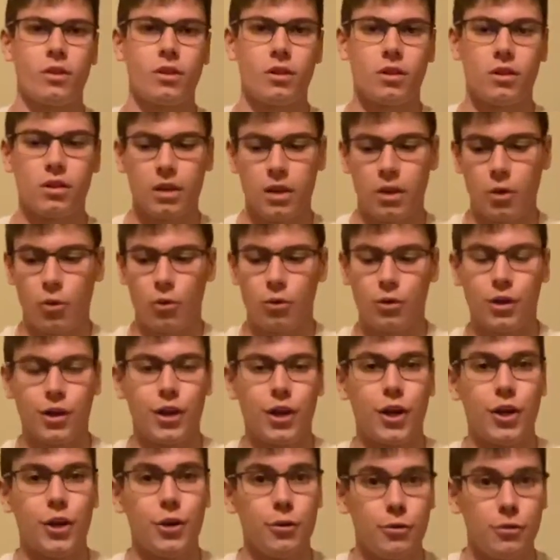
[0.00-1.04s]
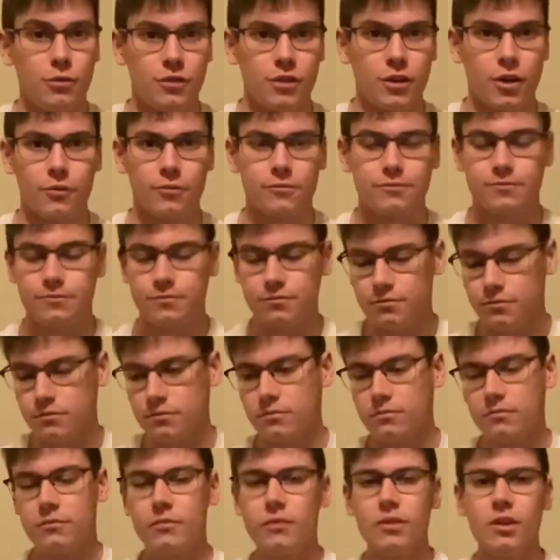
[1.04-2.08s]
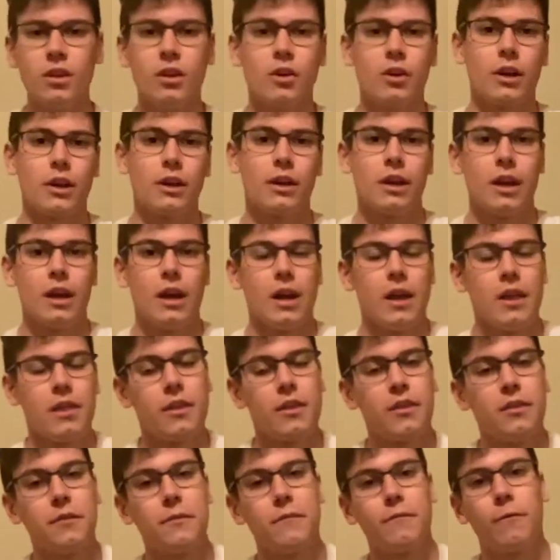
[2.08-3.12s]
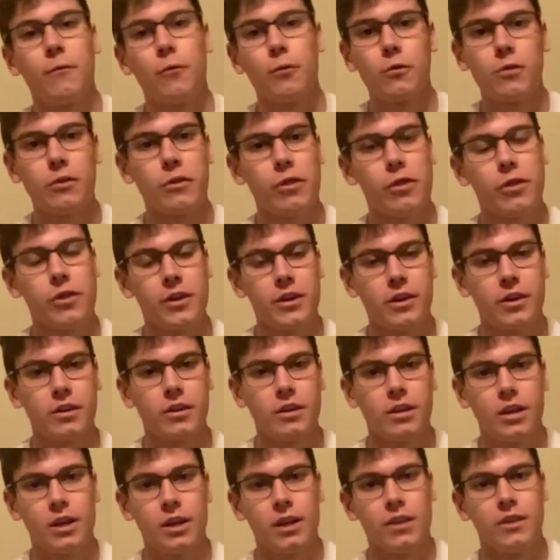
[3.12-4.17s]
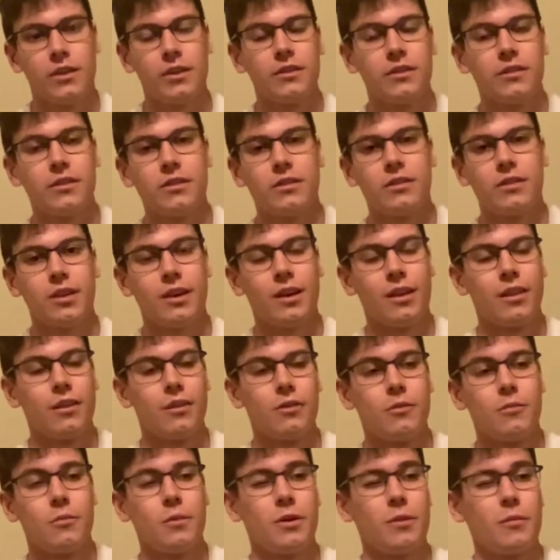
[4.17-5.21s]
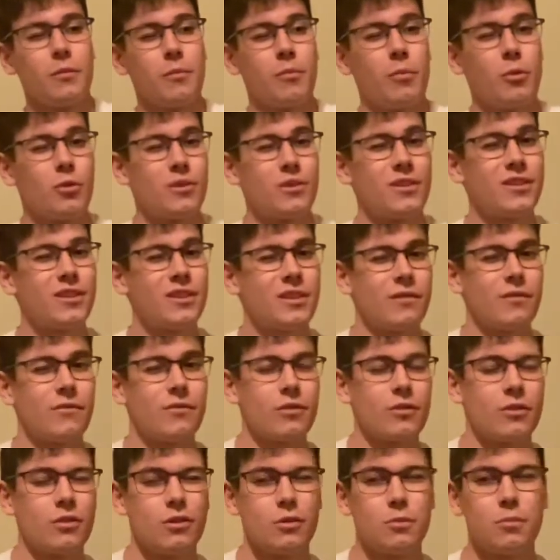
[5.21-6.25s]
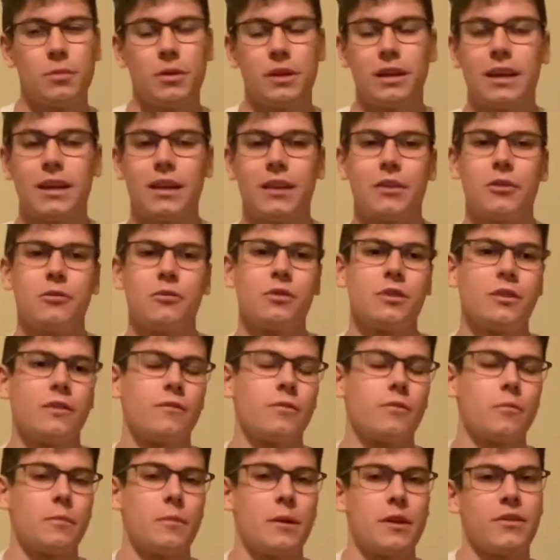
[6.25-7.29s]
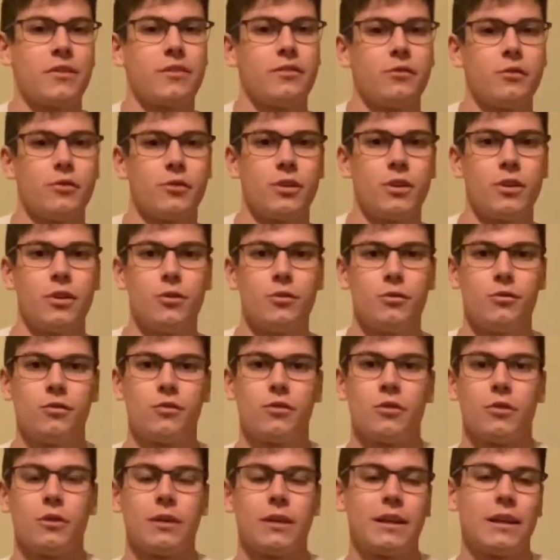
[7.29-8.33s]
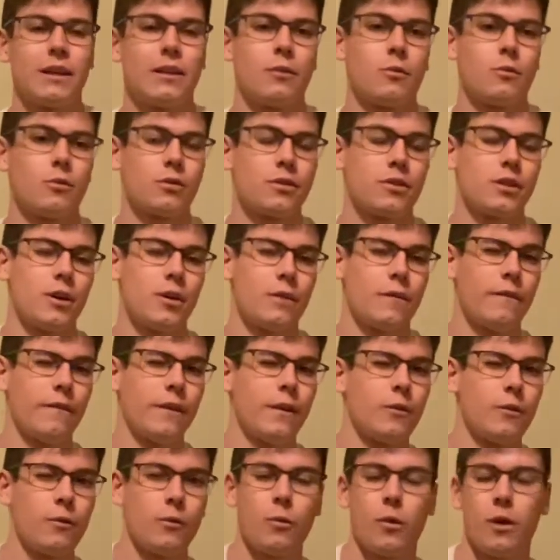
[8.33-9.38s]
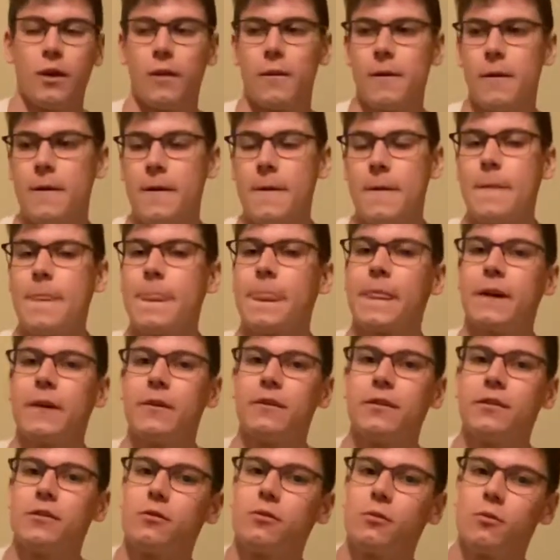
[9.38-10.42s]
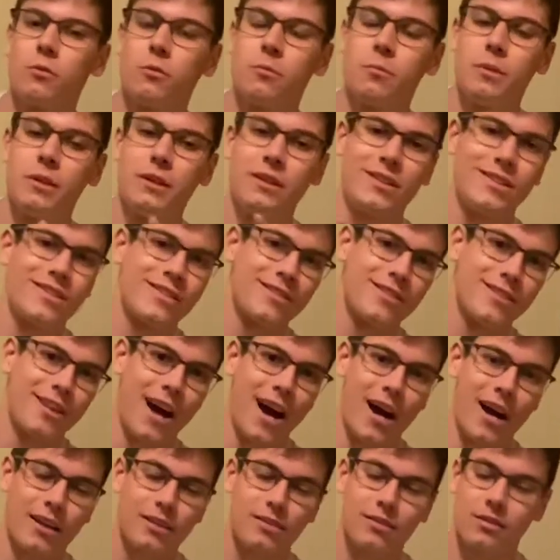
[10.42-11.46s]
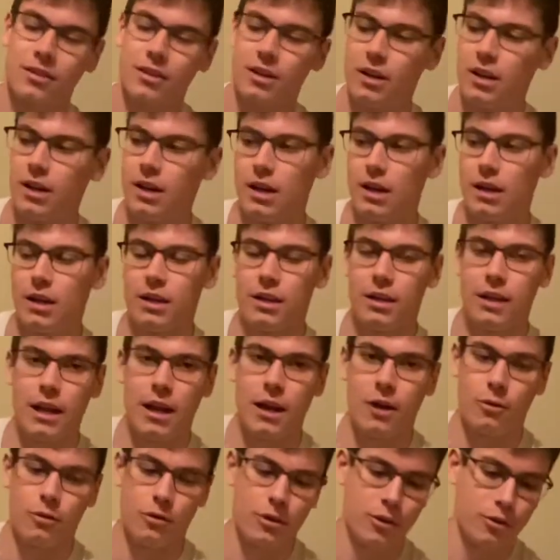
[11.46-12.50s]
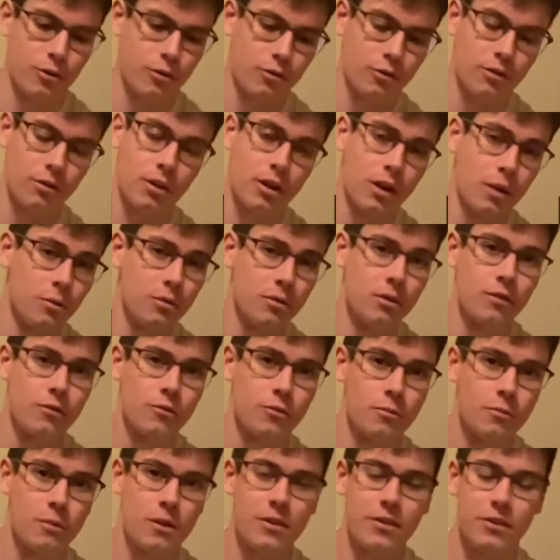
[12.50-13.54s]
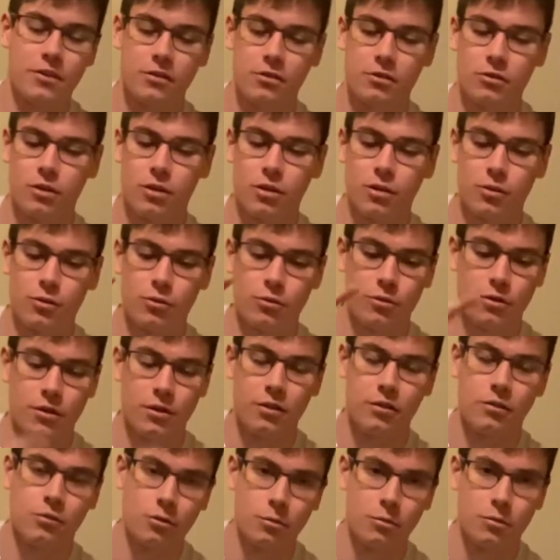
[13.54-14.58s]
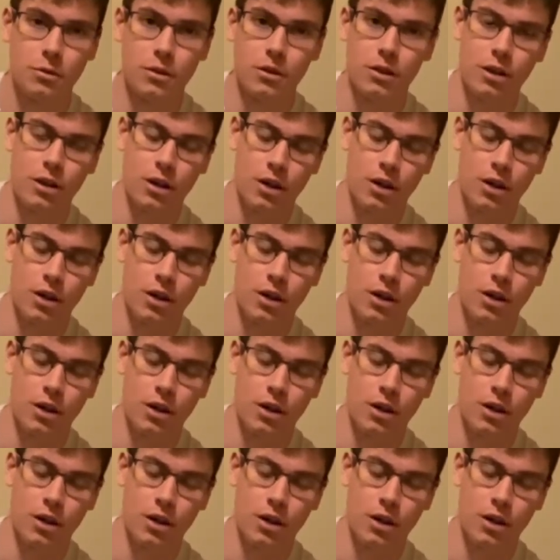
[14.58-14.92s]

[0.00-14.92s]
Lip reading: in order to do so. Okay, then the fourth thing, this is a little bit more difficult, but again, there are different methods you can use, so again, it works out very well. Now, this would be stocks. Now, there are a couple of different methods you can do. This would be